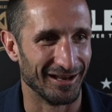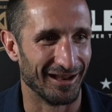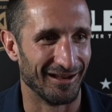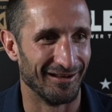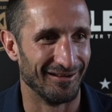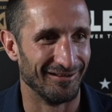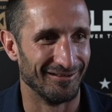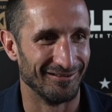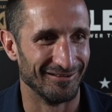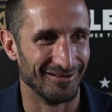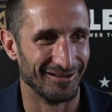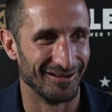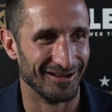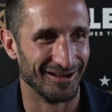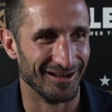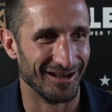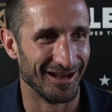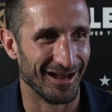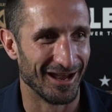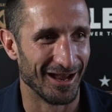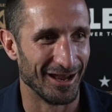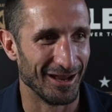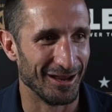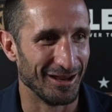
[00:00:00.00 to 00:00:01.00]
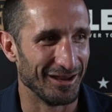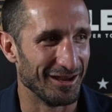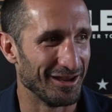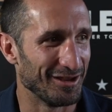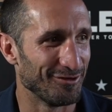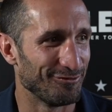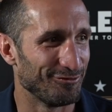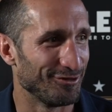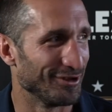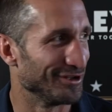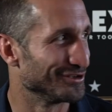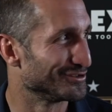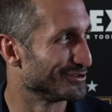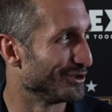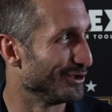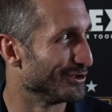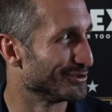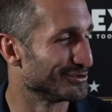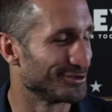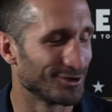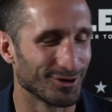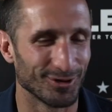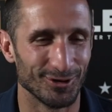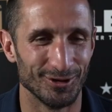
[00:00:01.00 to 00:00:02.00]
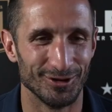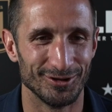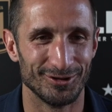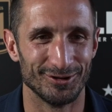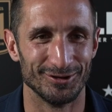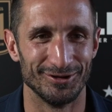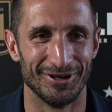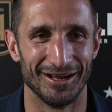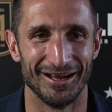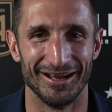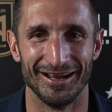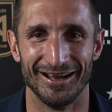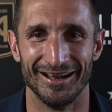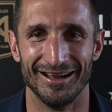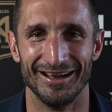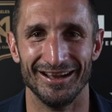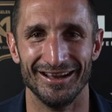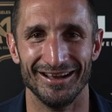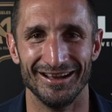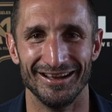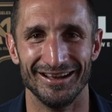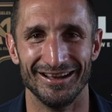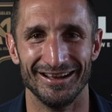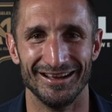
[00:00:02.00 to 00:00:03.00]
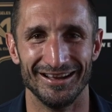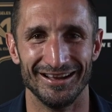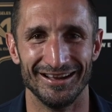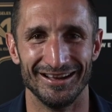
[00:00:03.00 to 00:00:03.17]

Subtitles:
and it feels also good today